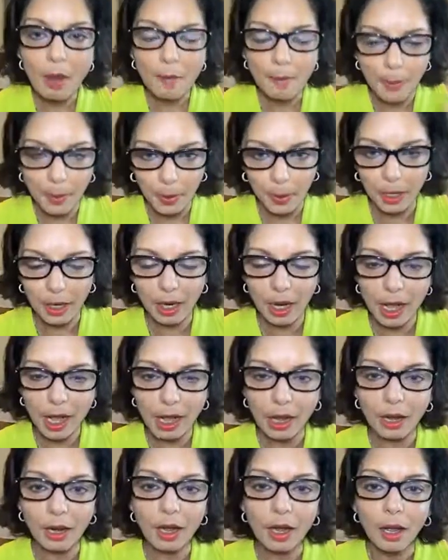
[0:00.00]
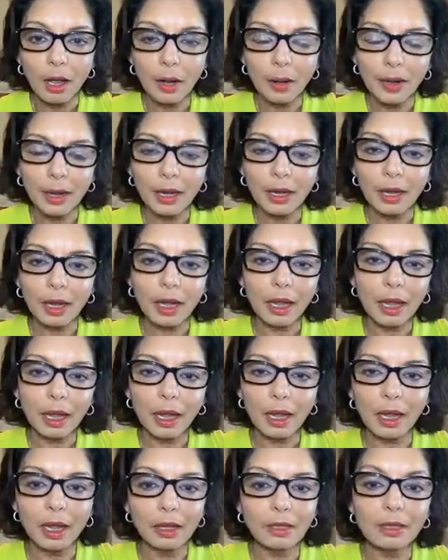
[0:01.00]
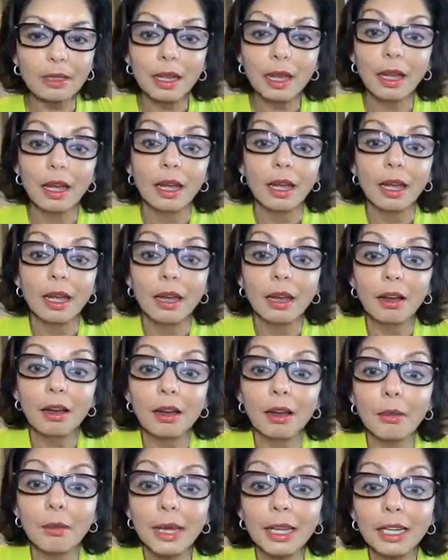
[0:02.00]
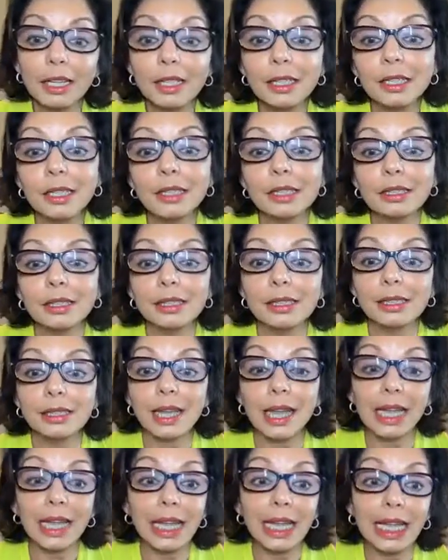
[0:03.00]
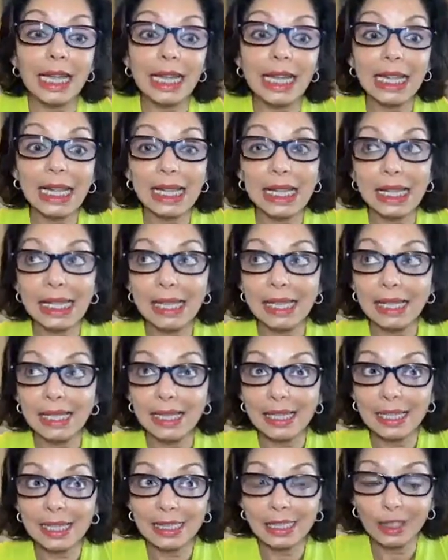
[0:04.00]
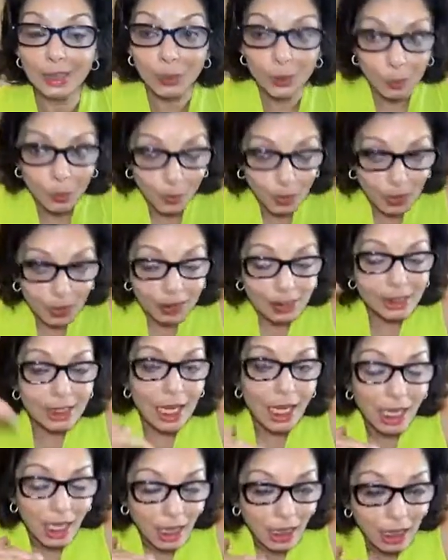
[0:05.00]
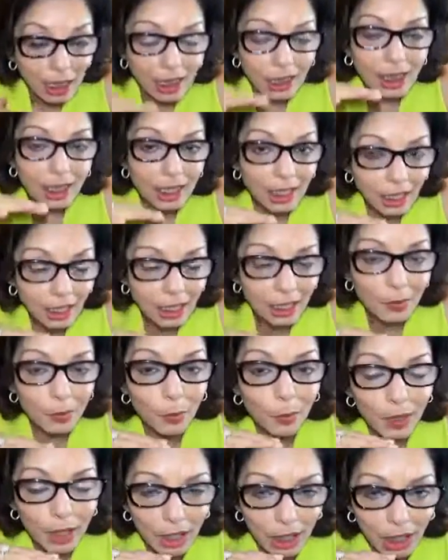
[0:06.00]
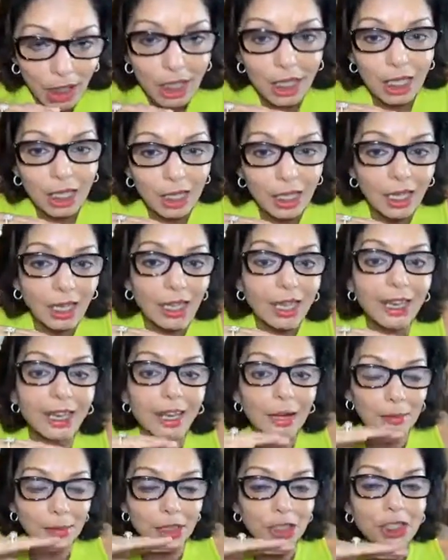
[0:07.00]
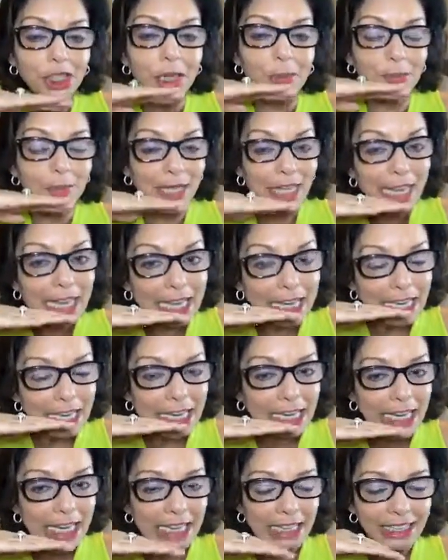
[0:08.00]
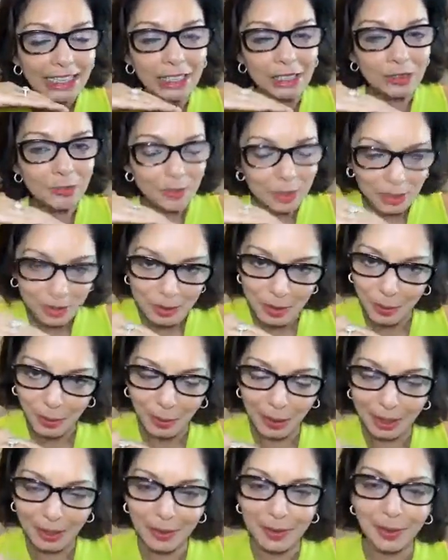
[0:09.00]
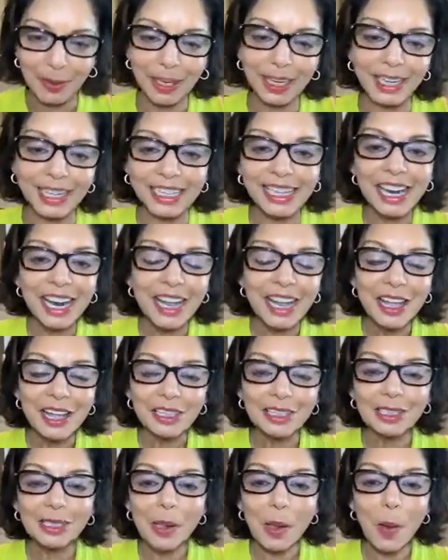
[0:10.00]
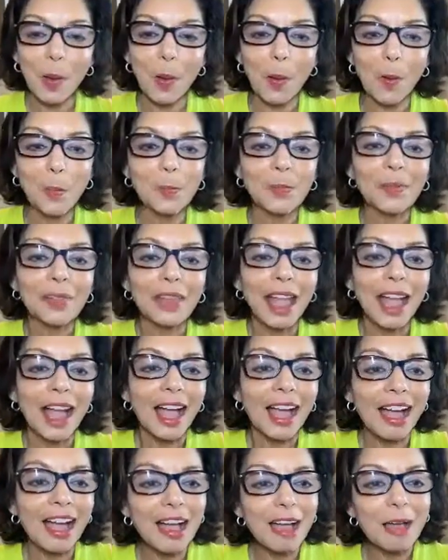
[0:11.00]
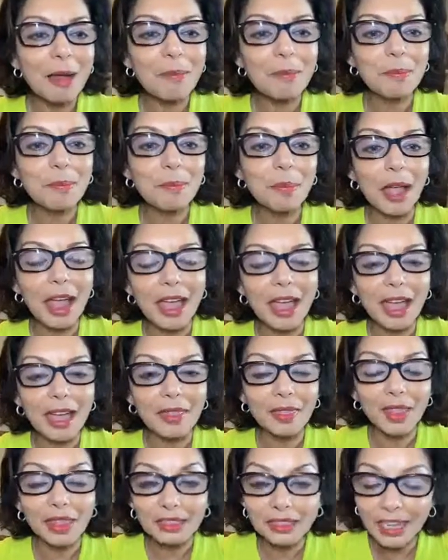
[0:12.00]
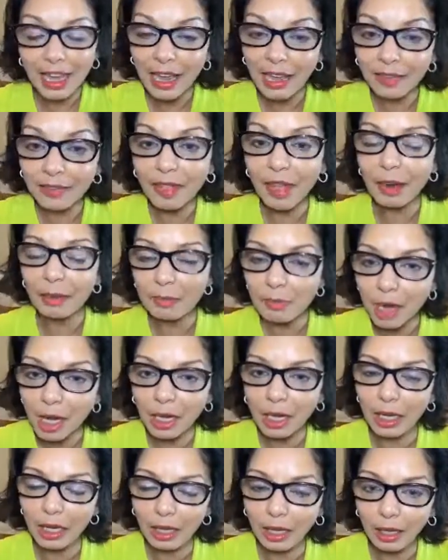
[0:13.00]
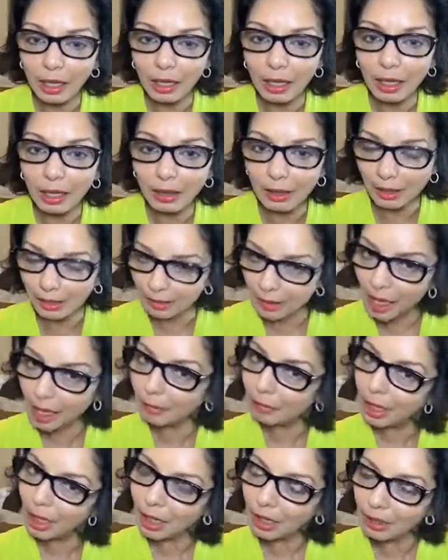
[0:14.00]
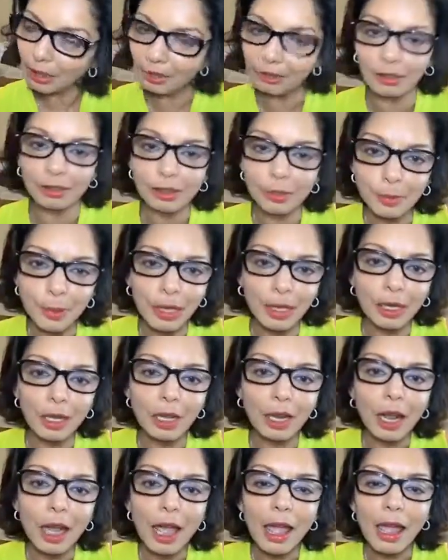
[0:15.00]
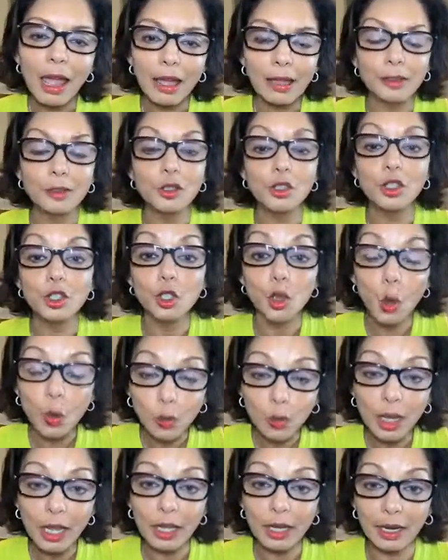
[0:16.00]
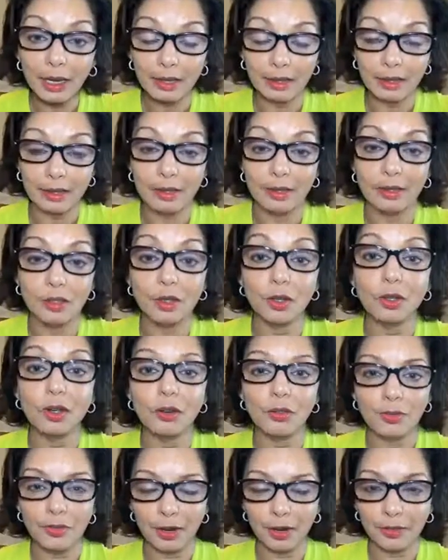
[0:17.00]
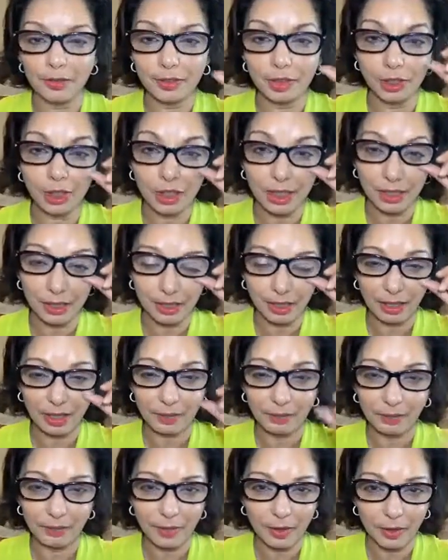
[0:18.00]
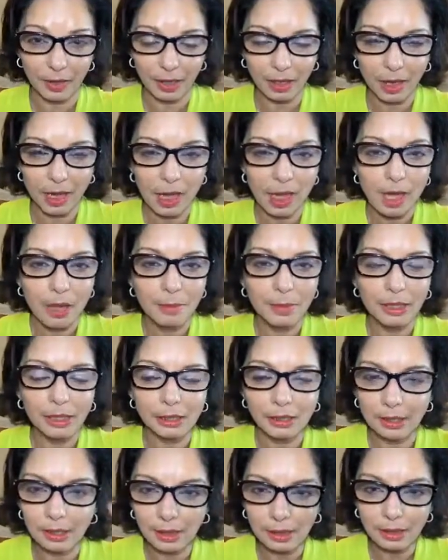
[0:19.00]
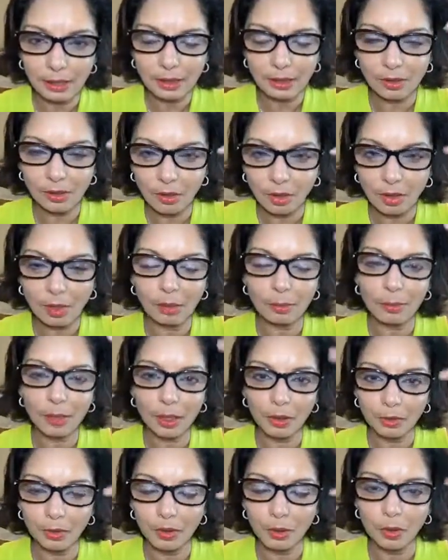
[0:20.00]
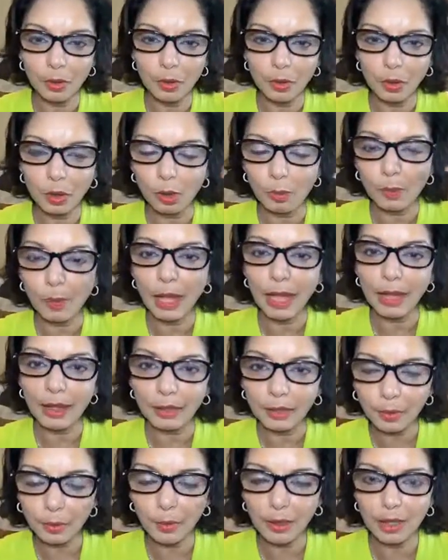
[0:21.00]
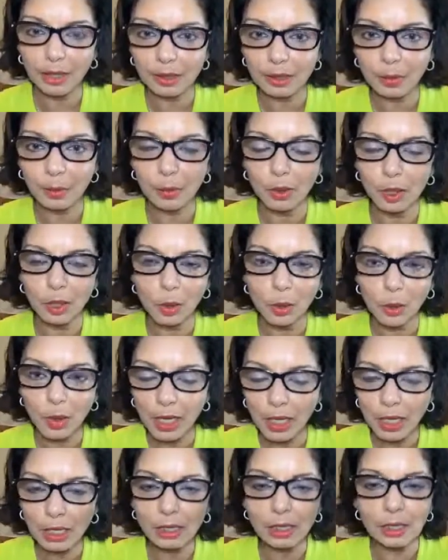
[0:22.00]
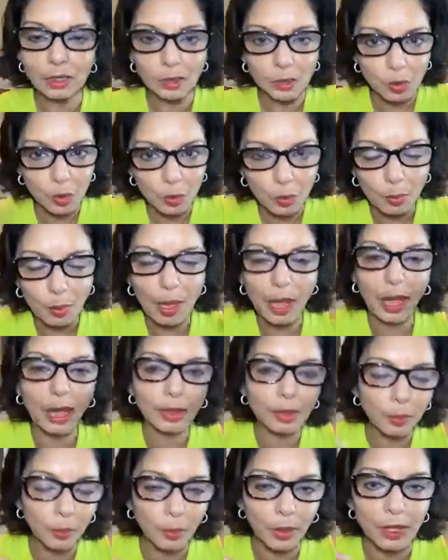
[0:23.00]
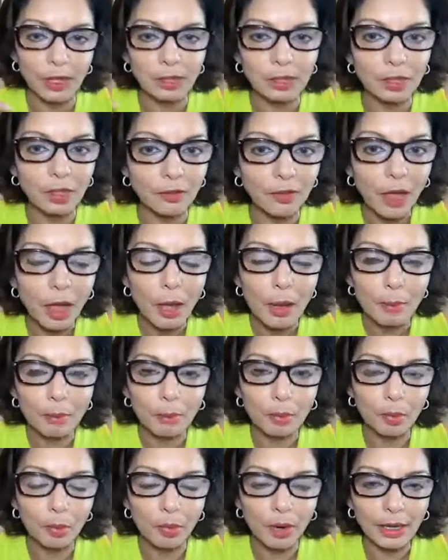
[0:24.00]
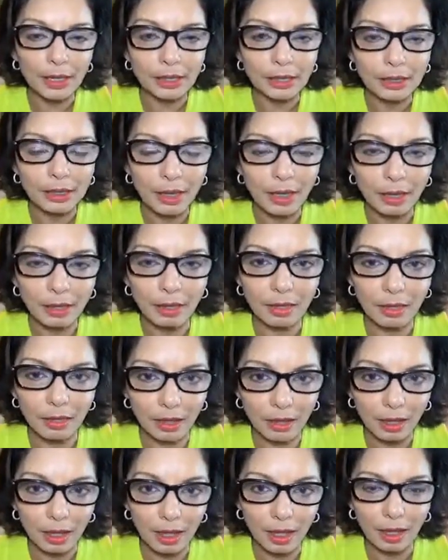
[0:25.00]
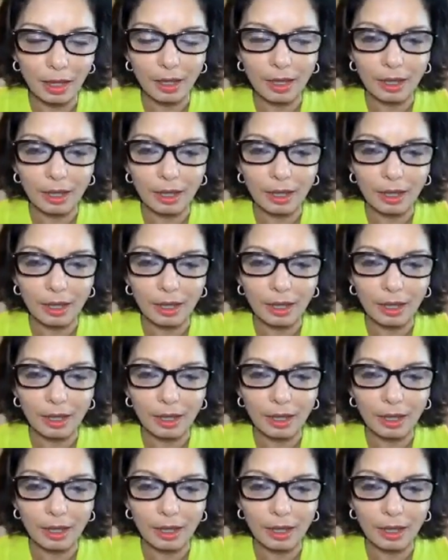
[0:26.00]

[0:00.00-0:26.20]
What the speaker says: put it in, right? And oh my goodness, you could tell in a week how much complaining you've been doing, right? So And then take that money, don't go spend it, and donate it to your favorite charity, right? Because this is all about the neural pathways, that we're creating these new pathways of bright side thinking.